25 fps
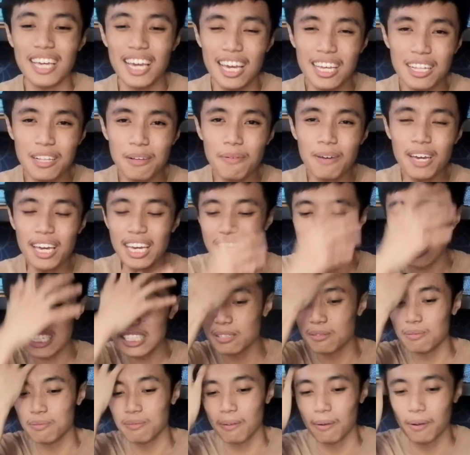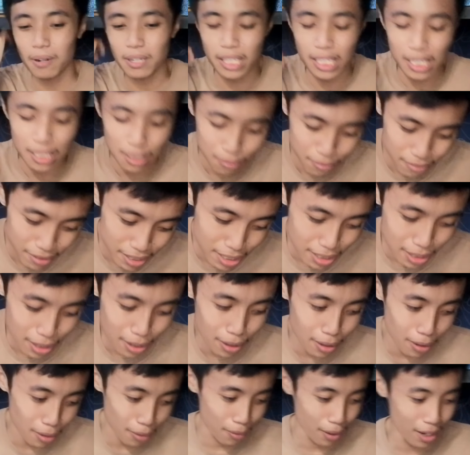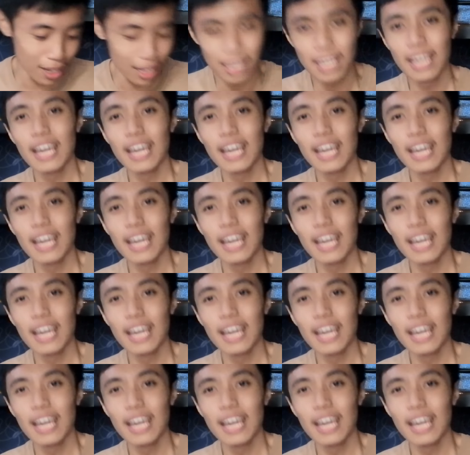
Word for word: Anyways, for this video,